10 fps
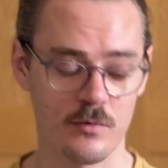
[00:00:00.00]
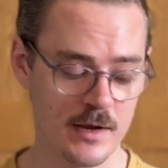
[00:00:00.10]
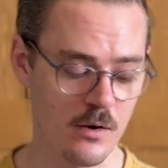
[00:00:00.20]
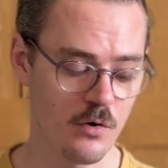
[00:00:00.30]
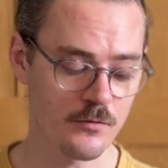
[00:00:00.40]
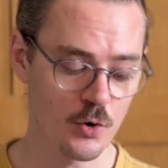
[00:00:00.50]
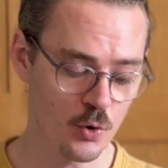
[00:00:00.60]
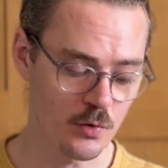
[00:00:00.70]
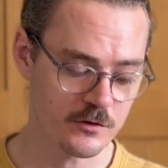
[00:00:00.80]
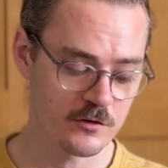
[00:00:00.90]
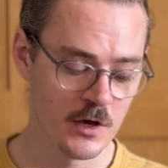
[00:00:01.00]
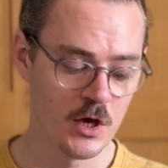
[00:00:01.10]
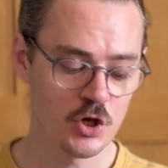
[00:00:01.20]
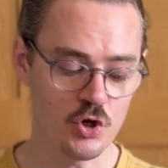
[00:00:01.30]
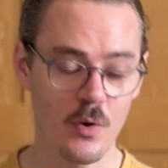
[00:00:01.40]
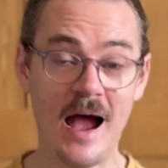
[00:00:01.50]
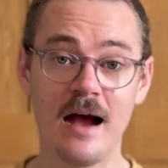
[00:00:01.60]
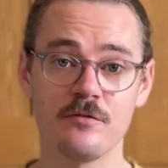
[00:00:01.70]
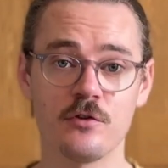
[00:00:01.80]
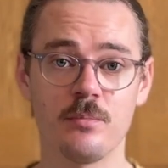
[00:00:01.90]
Now, of course, you
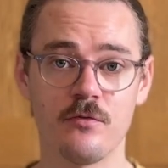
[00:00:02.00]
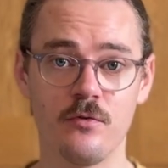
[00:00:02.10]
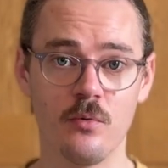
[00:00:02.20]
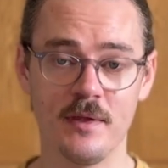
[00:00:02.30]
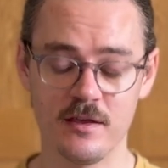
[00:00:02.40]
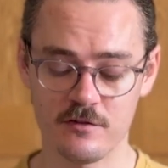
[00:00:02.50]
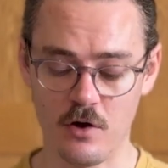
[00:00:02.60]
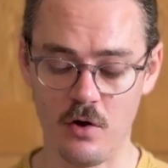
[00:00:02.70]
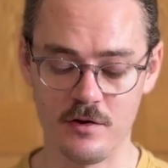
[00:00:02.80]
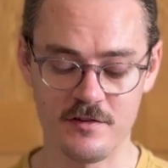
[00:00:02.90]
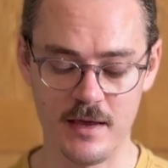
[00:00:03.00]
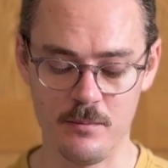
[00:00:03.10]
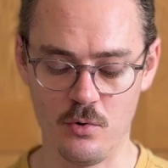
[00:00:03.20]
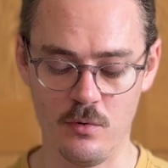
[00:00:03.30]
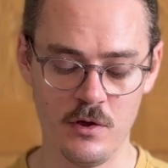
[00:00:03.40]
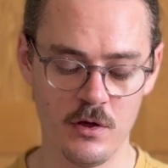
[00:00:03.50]
have to perform this on a table.